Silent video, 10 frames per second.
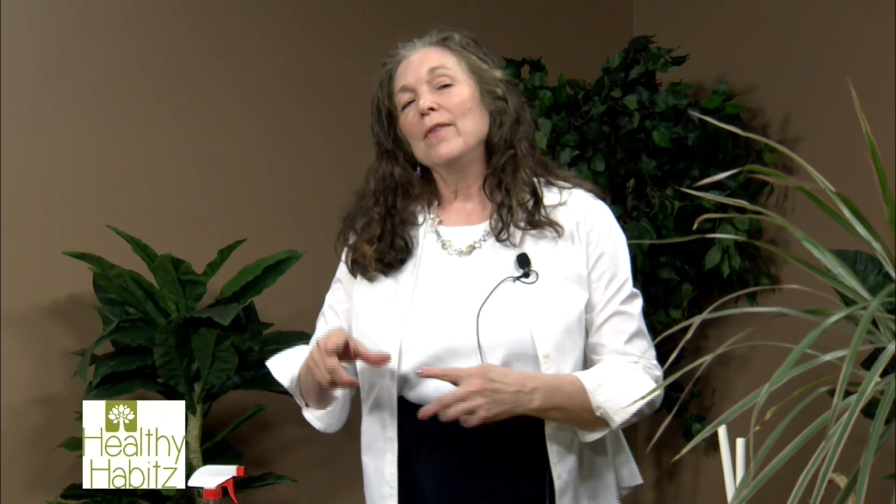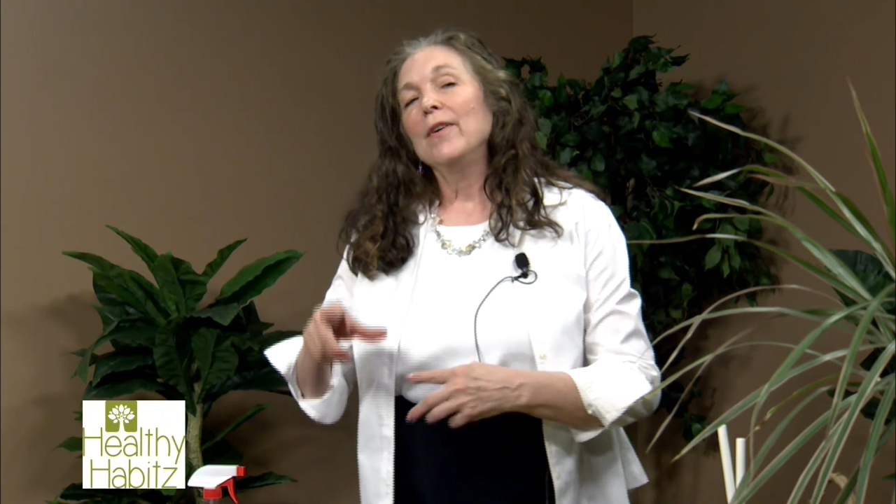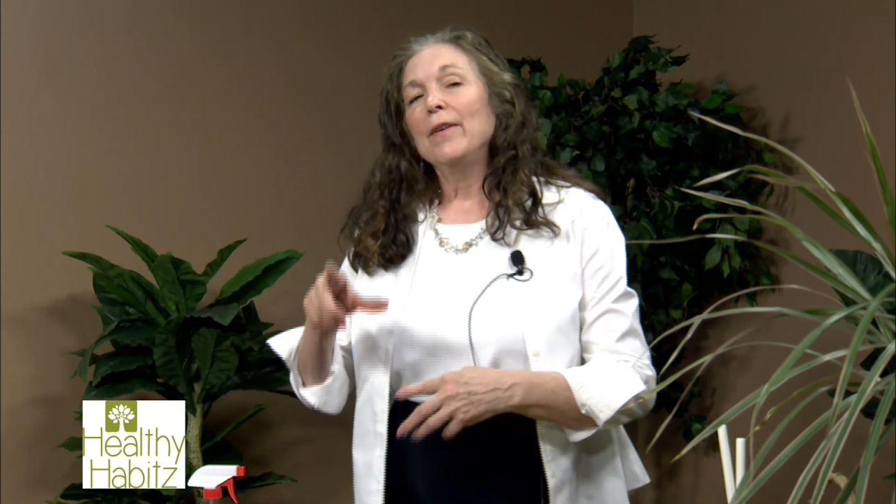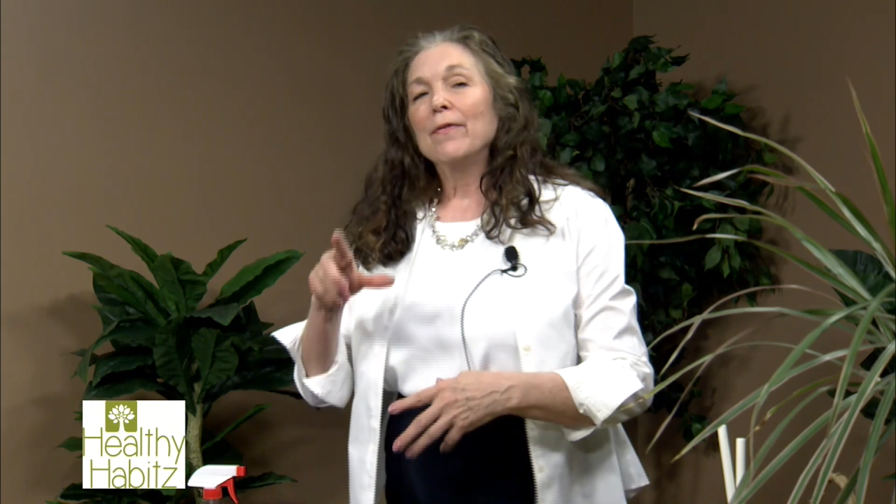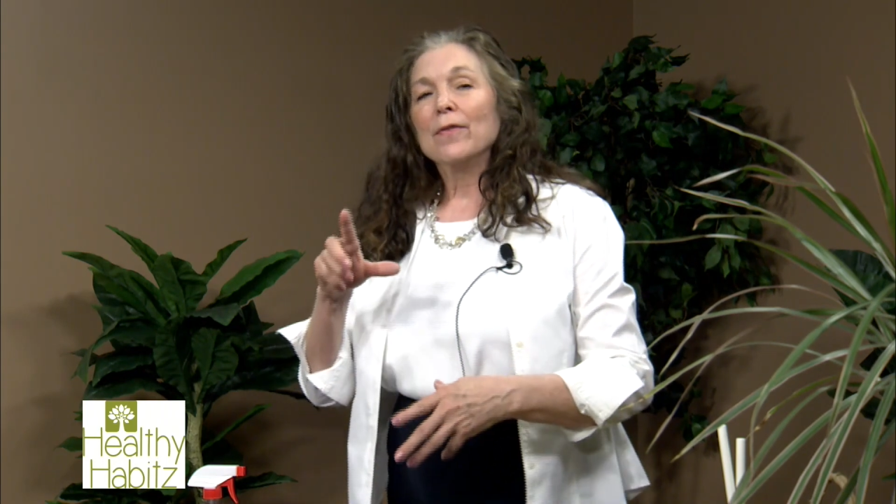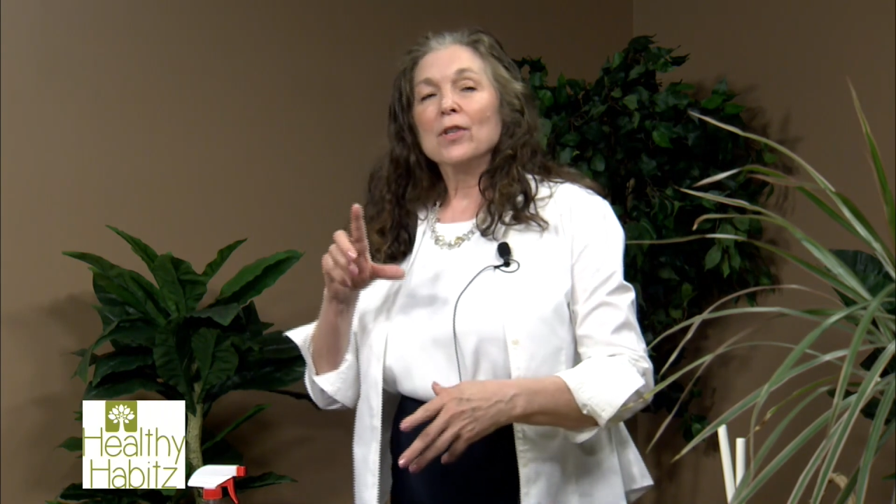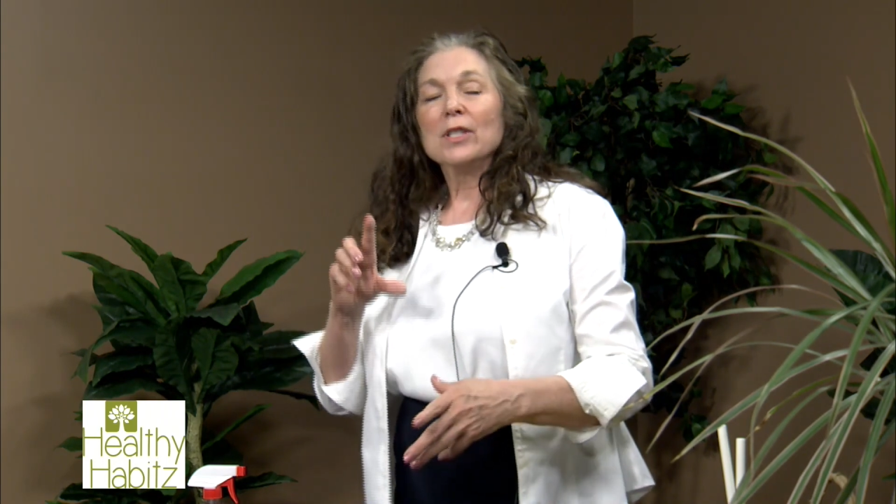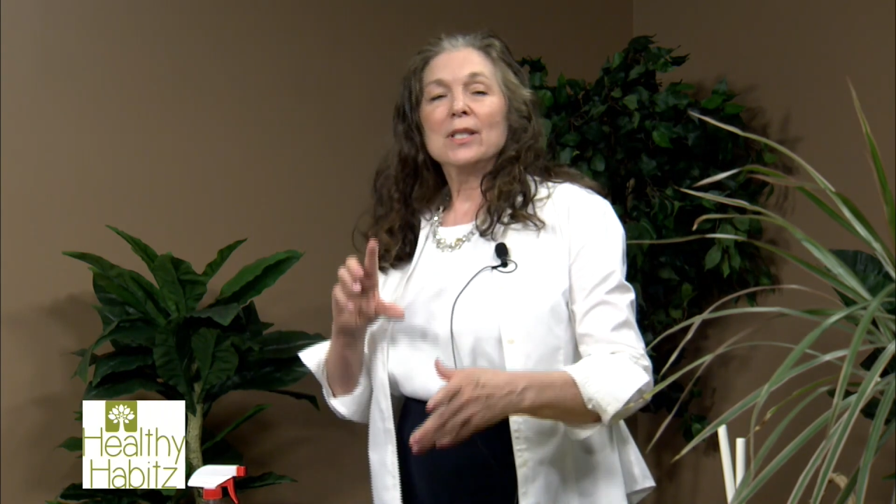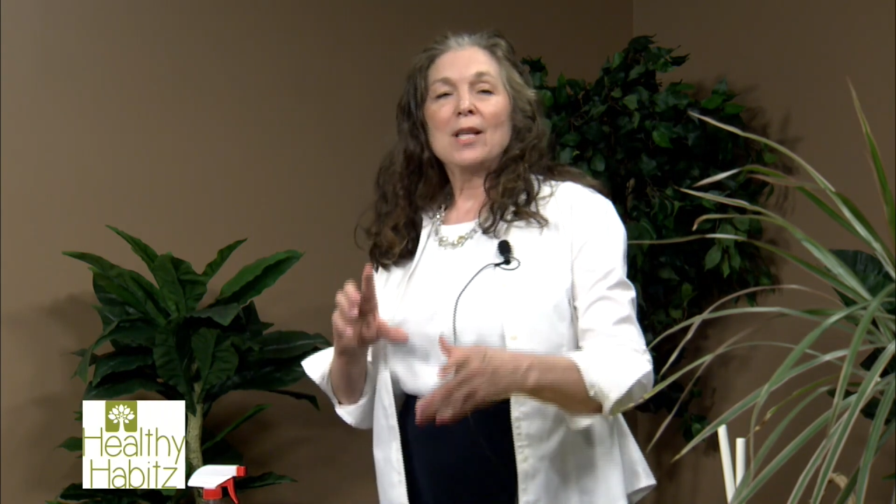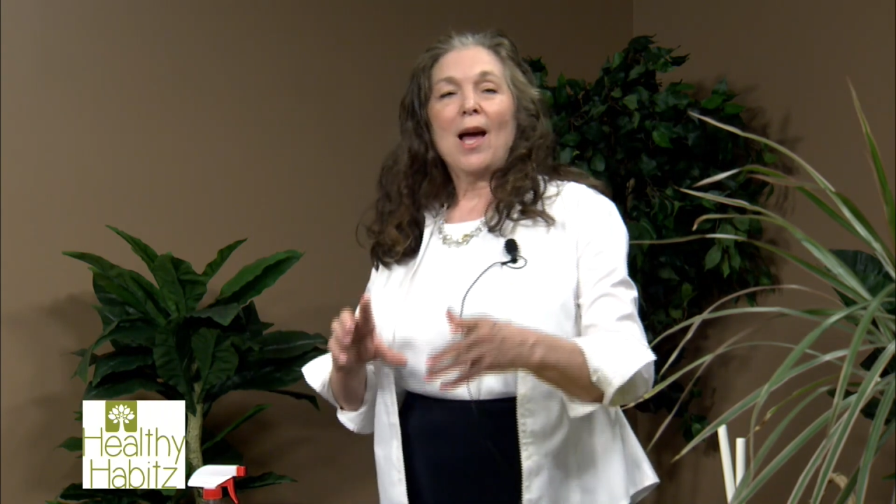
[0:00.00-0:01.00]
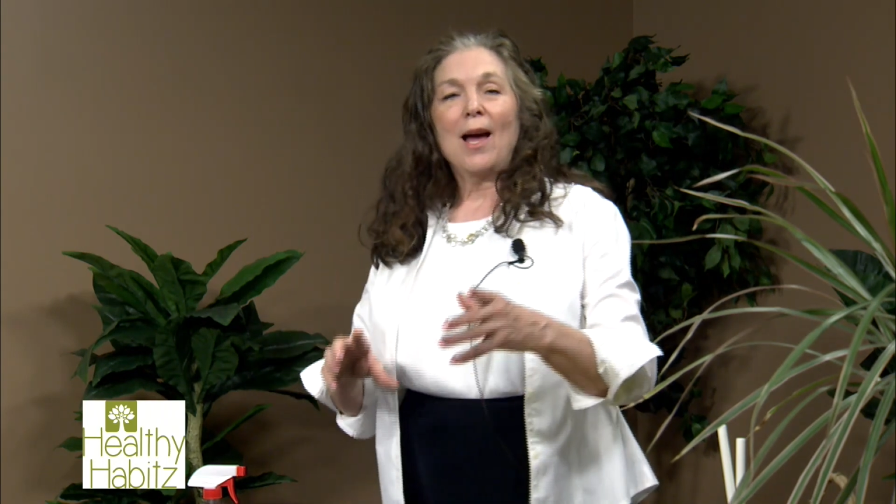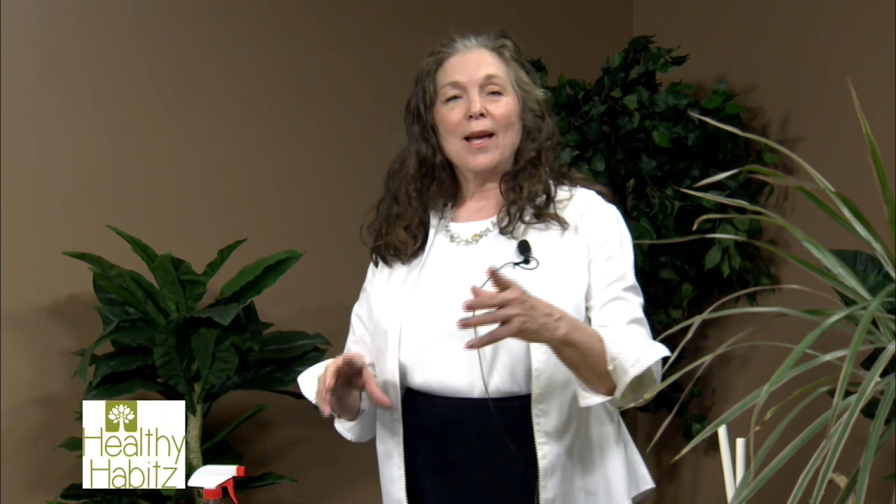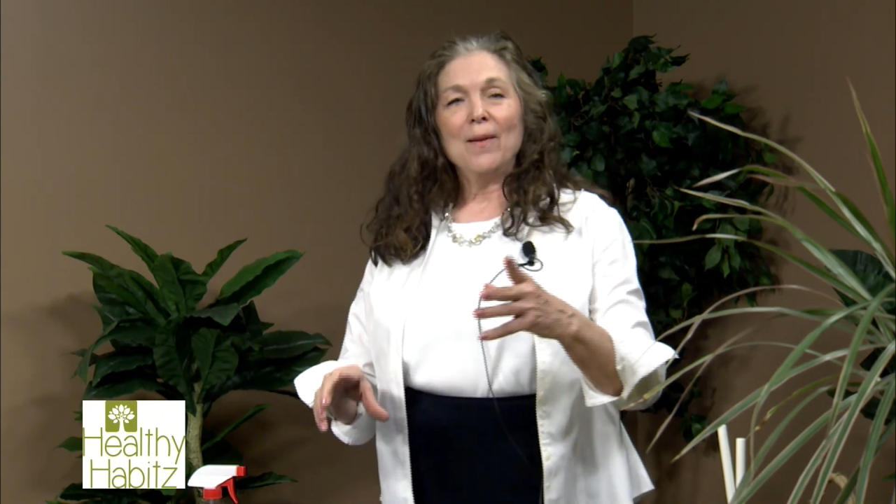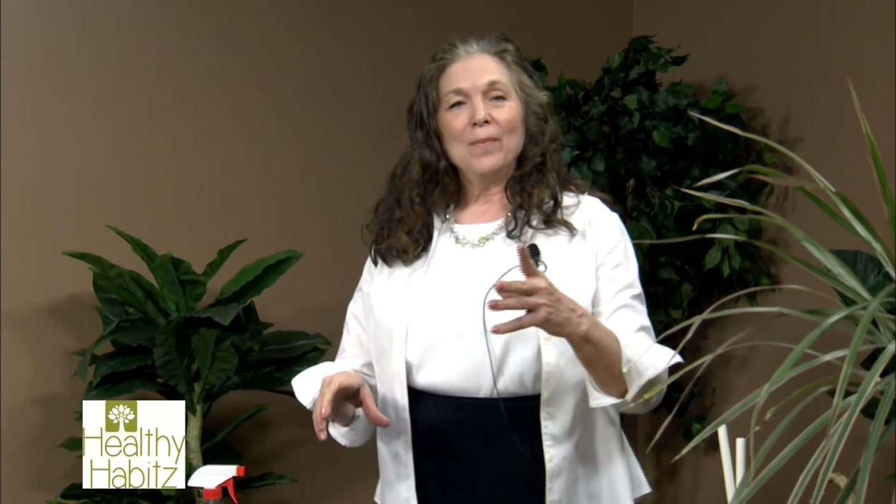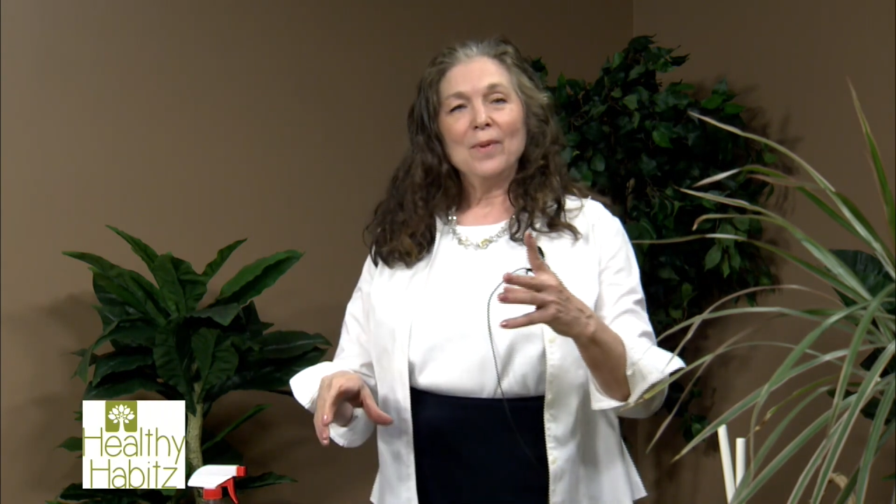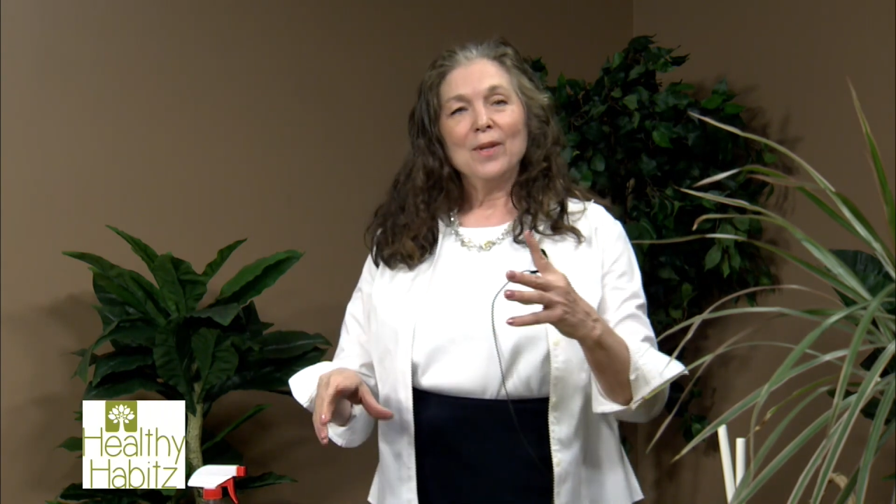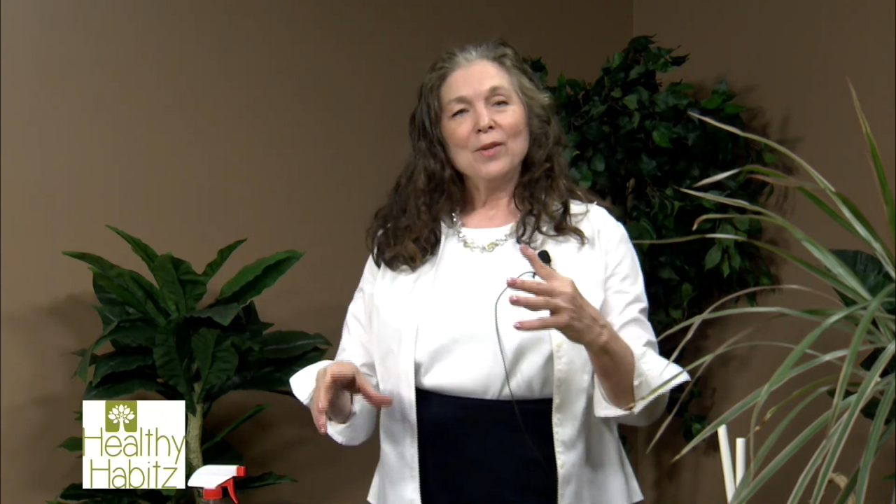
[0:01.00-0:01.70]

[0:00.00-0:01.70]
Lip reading: very first time